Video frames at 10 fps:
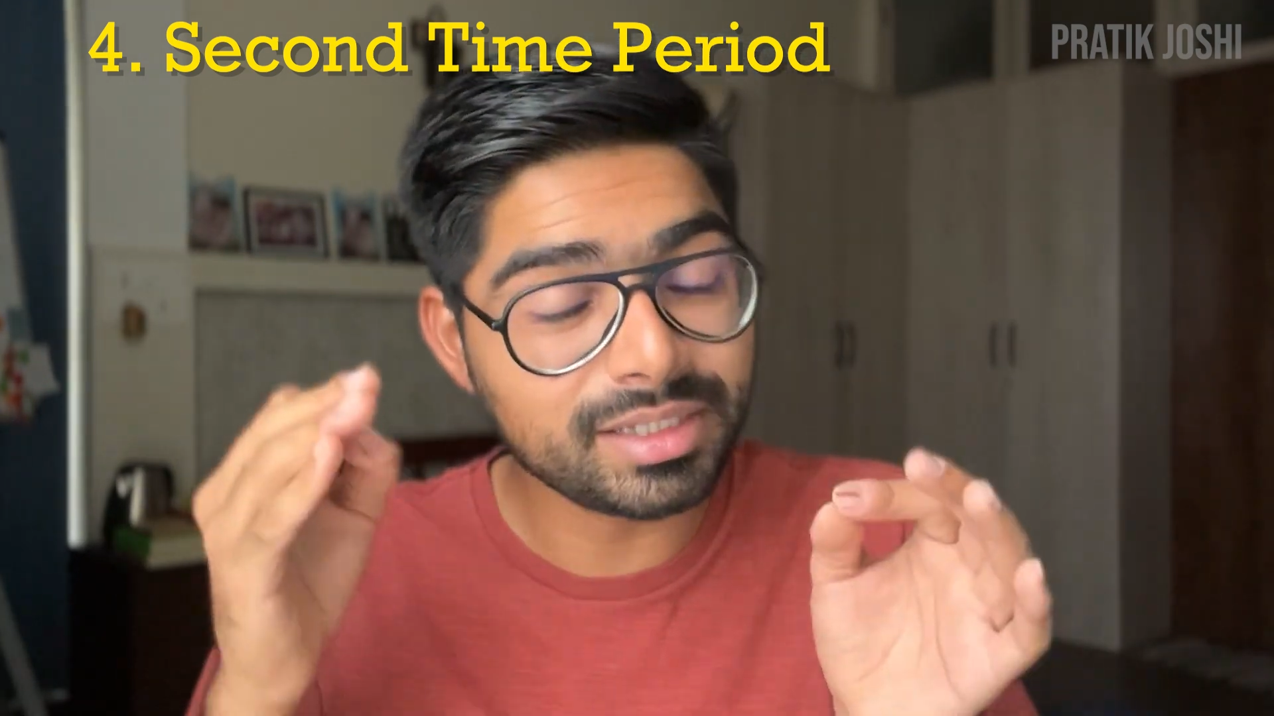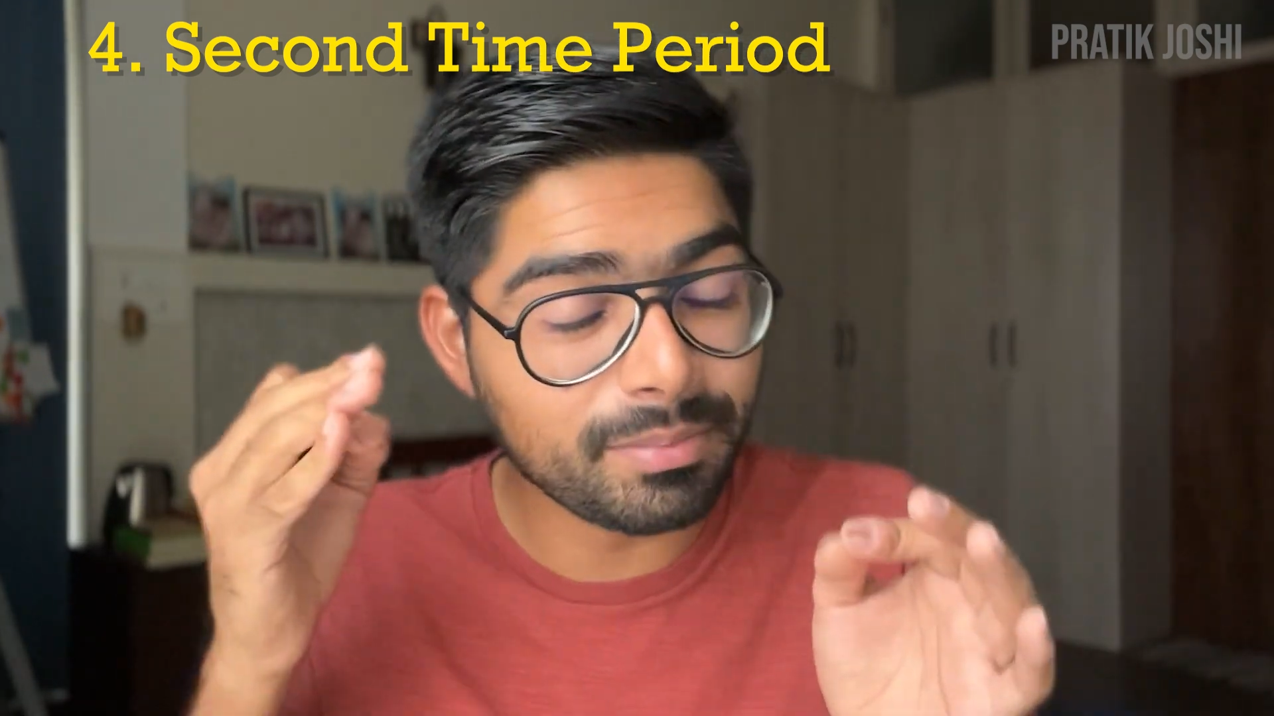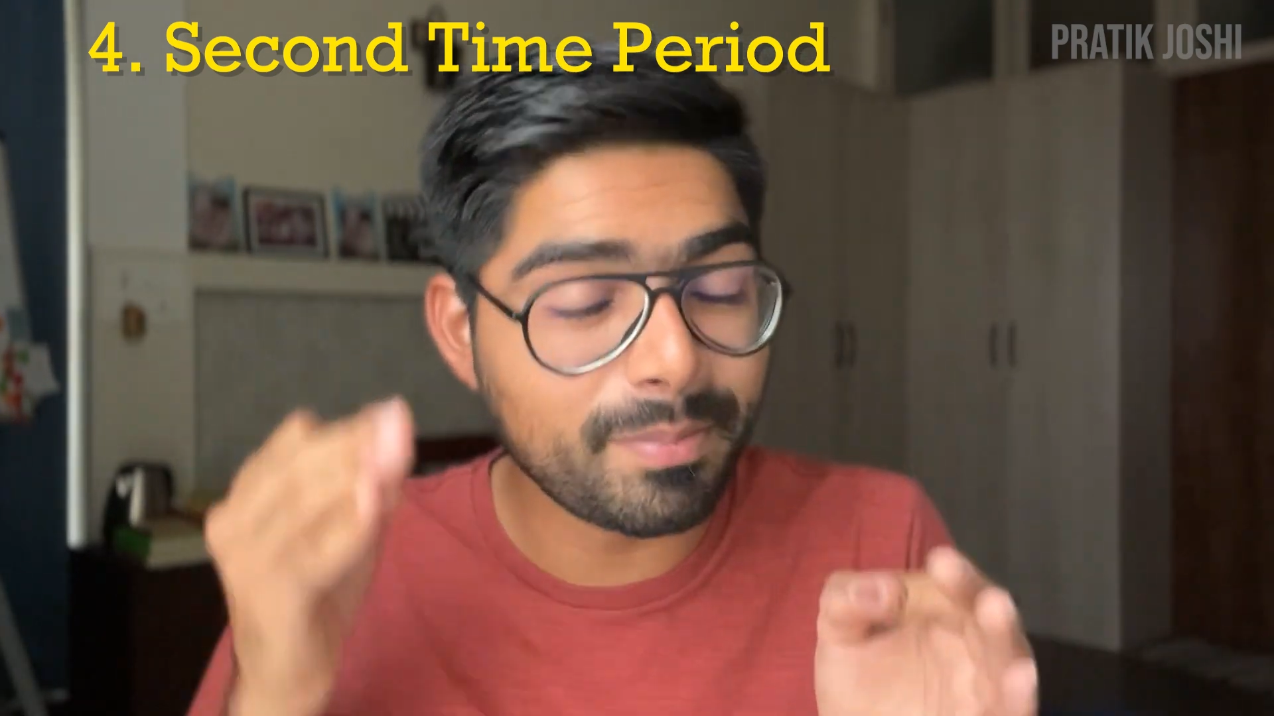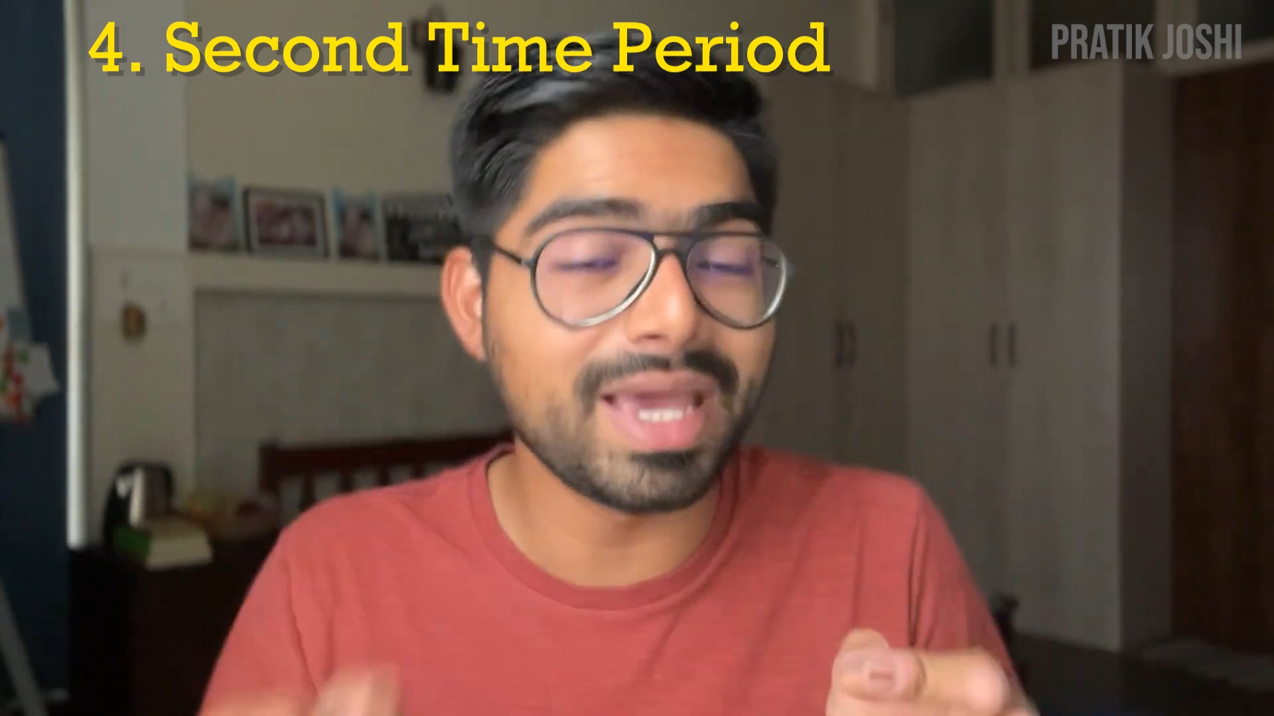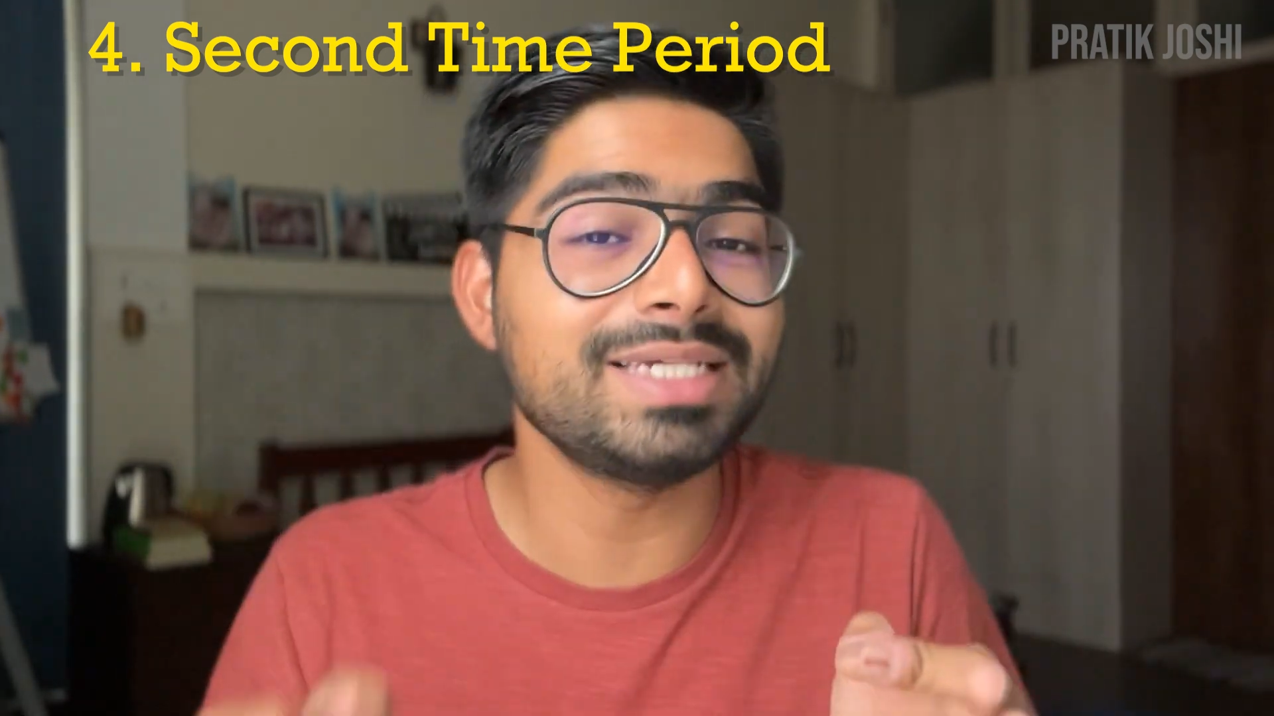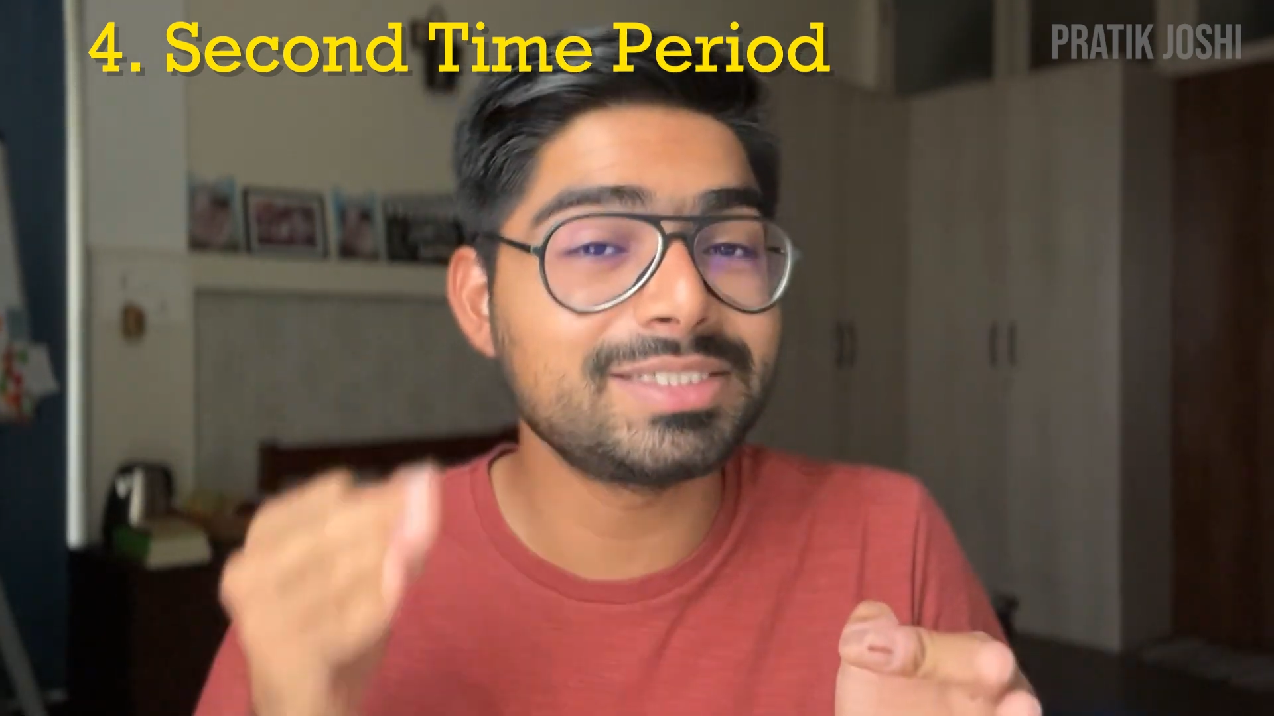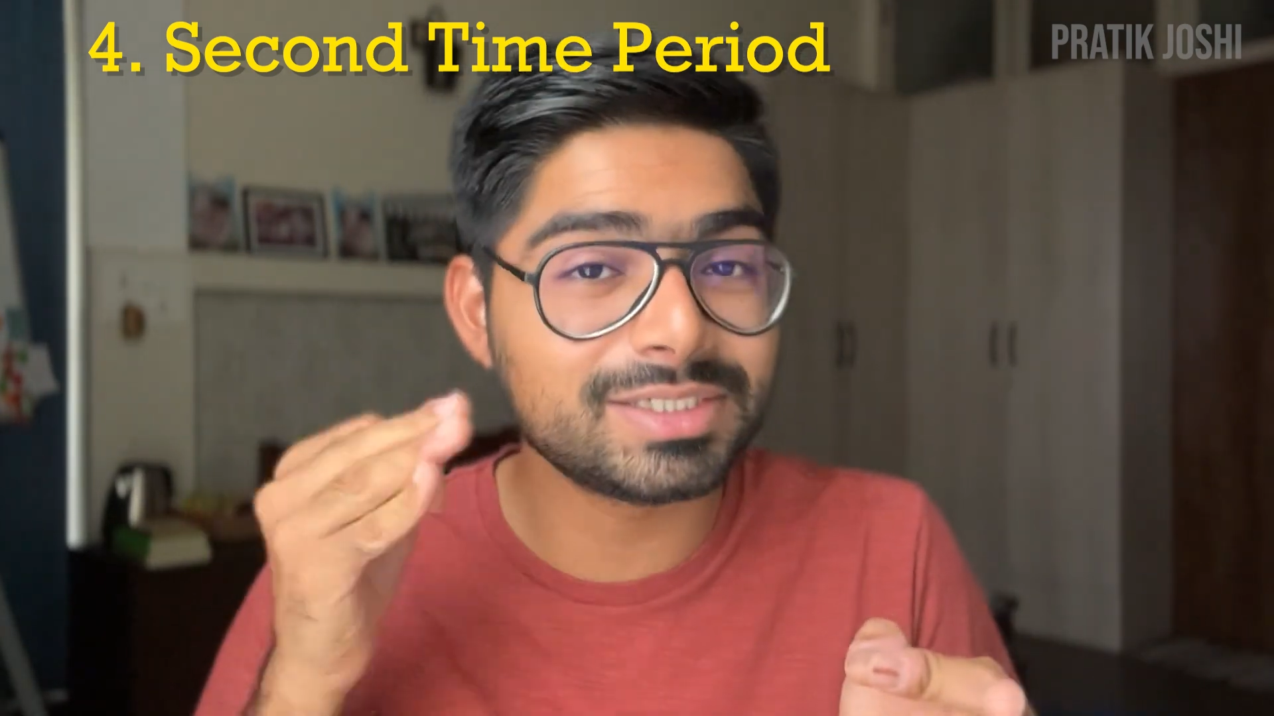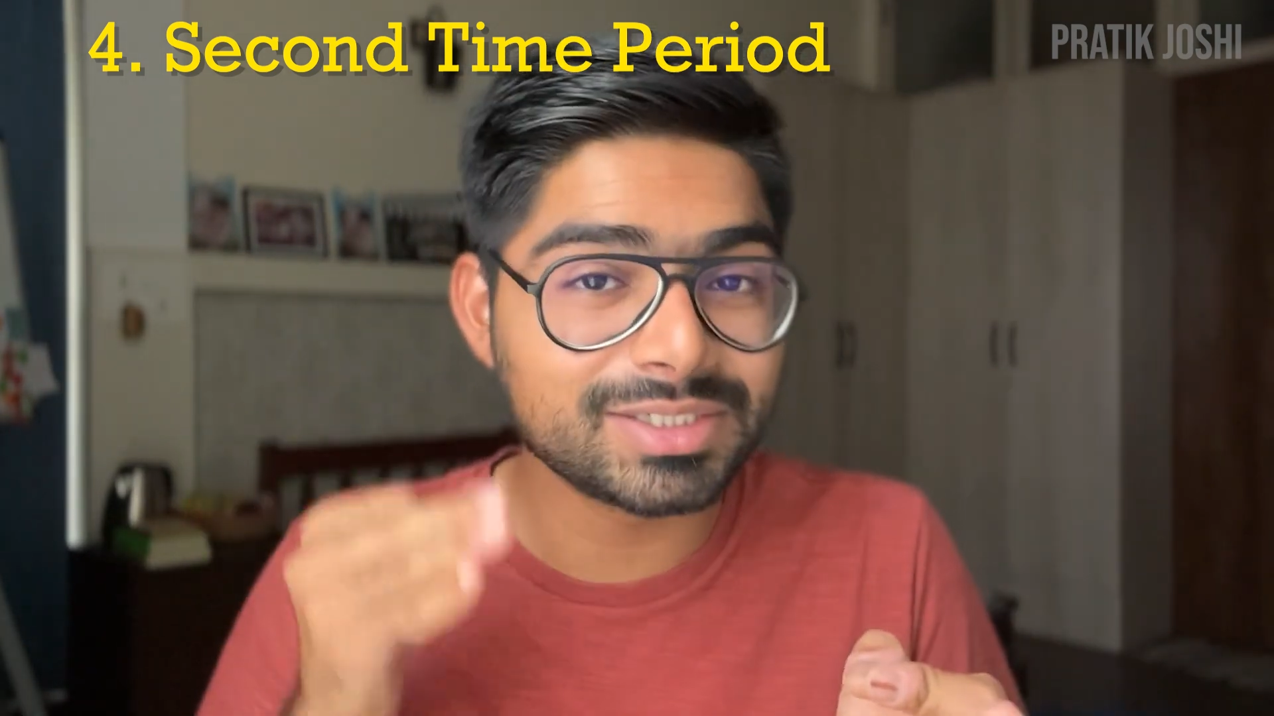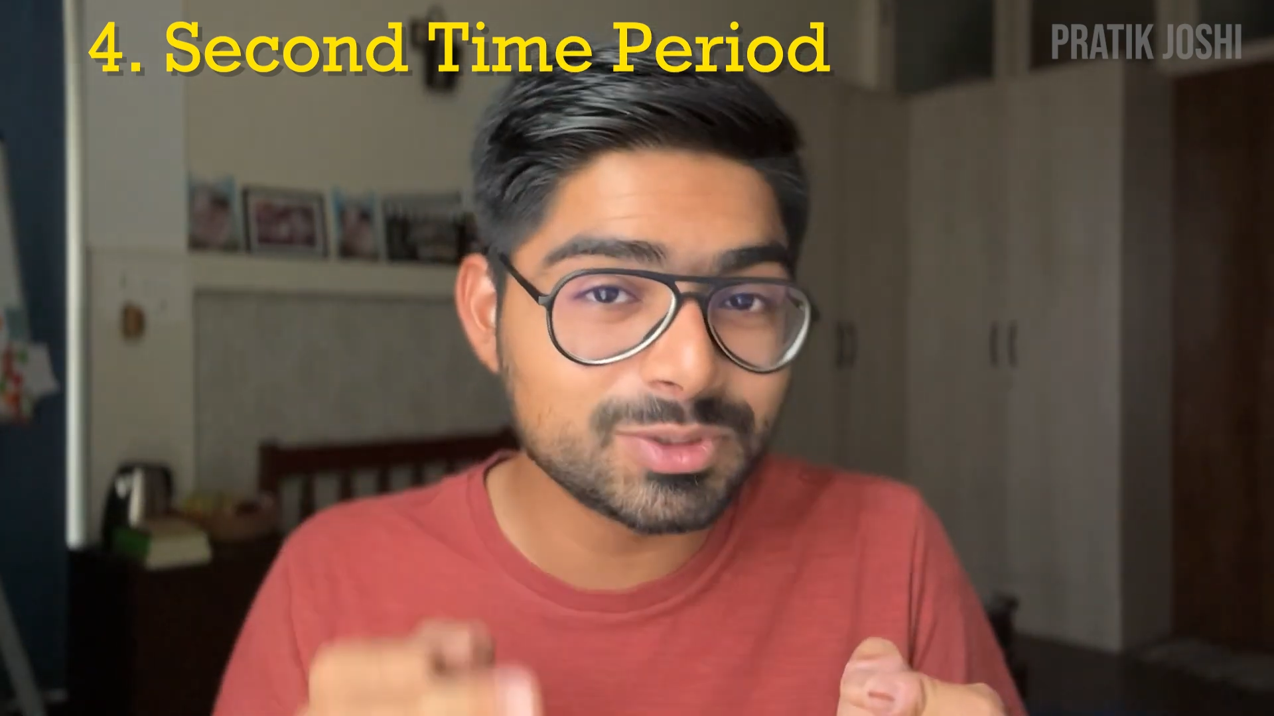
best